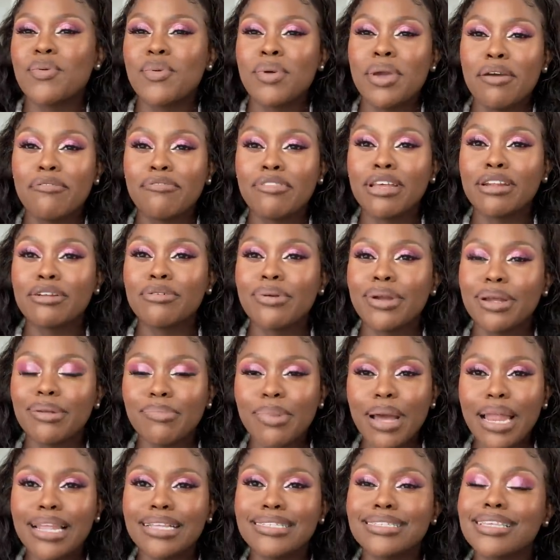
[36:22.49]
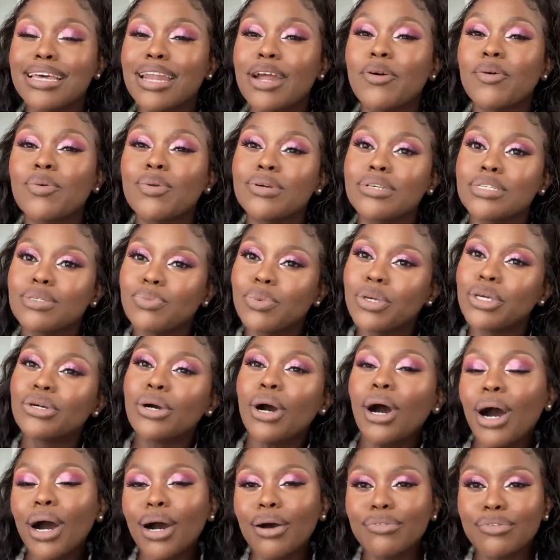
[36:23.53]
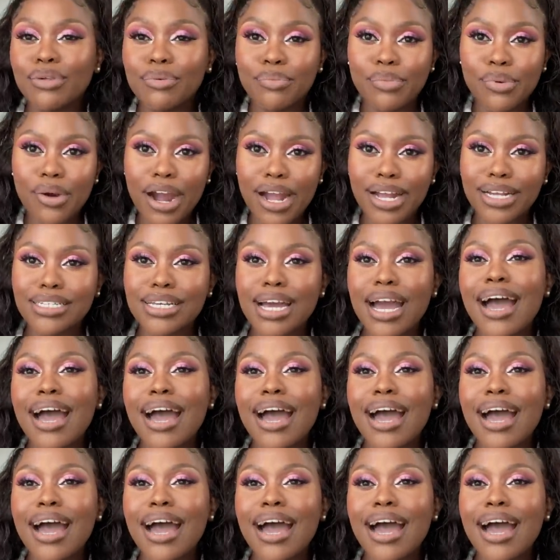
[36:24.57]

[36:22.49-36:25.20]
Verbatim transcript: we have that great balance that i always pick off a bright